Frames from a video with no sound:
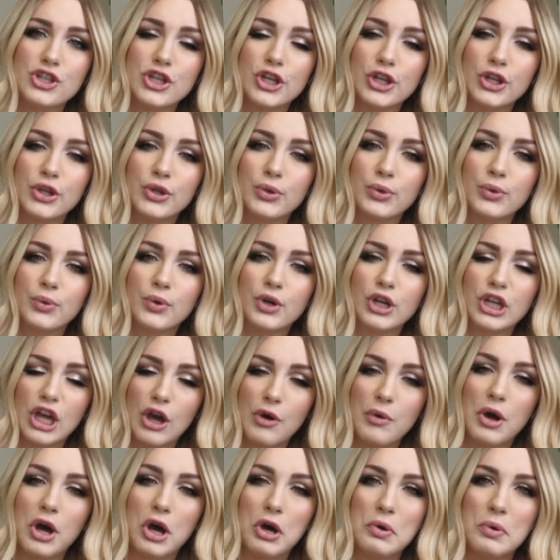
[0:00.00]
to
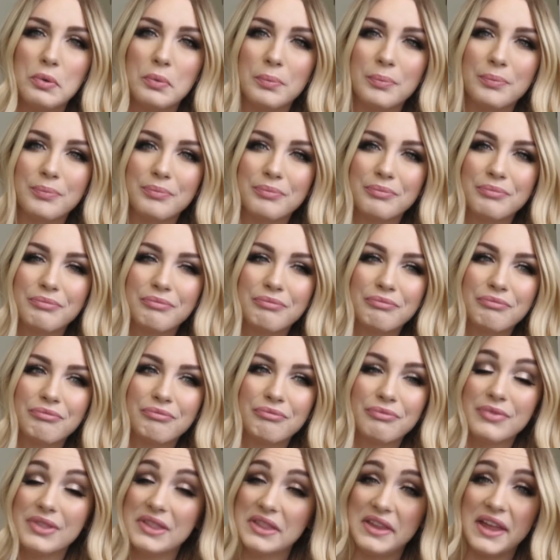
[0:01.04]
go home
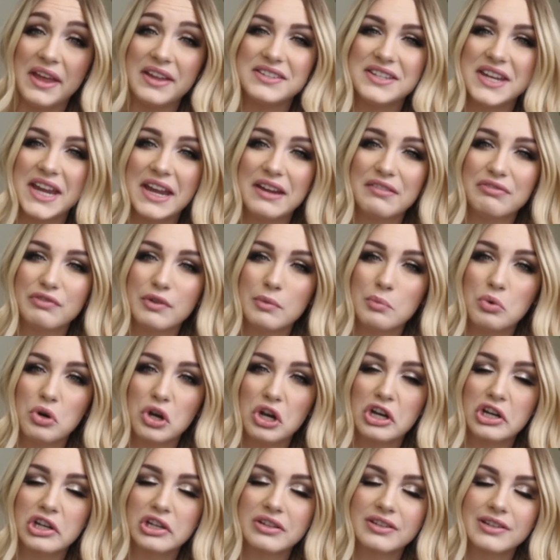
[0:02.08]
that day from
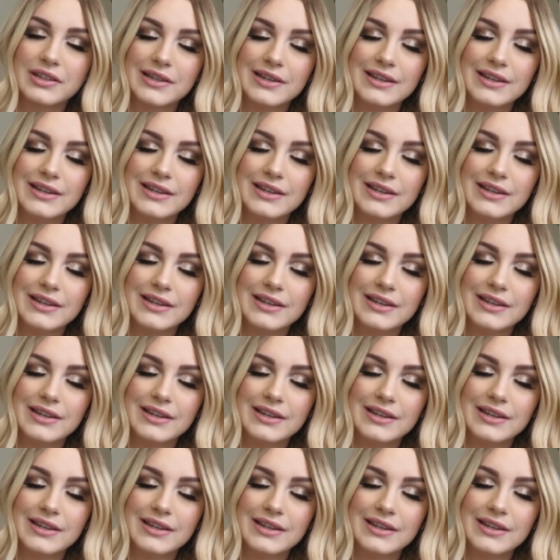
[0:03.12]
work.